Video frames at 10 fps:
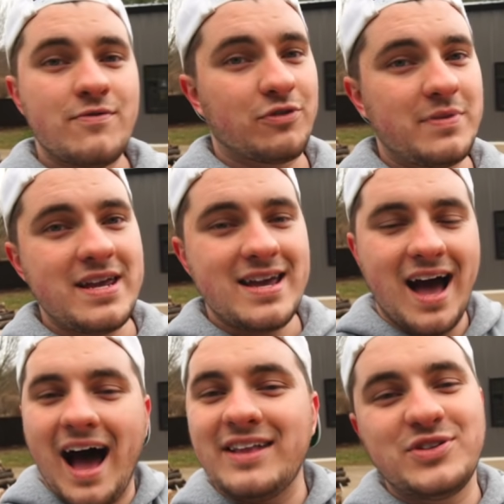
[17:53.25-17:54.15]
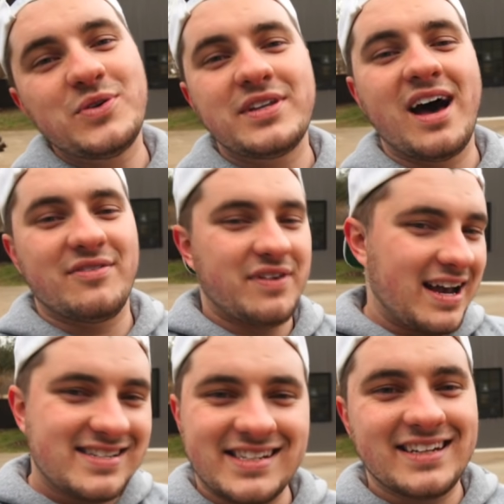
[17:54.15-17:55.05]
For me, I do enough,
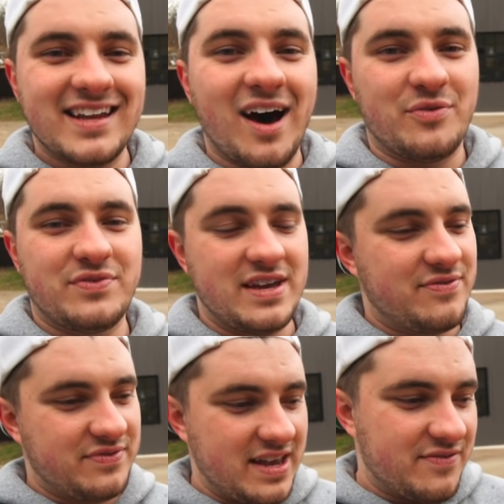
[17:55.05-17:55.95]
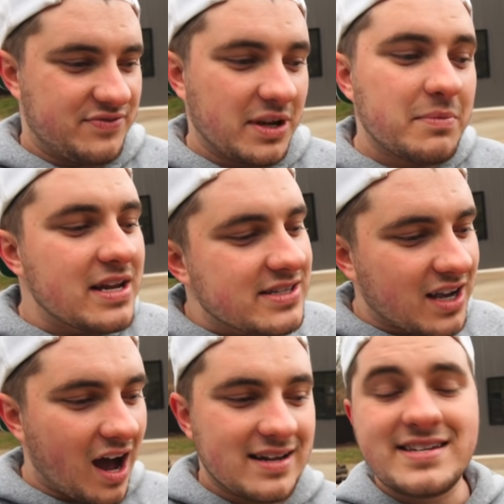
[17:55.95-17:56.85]
I see enough. If somebody's
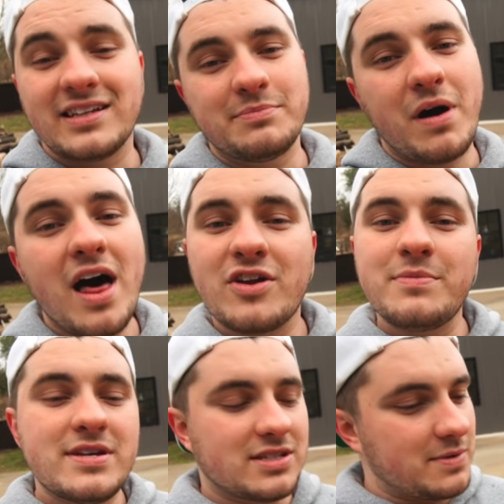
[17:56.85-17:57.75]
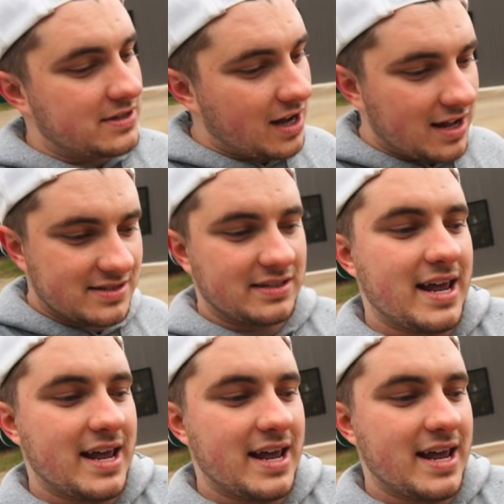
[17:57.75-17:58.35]
constantly bothering me, somebody's constantly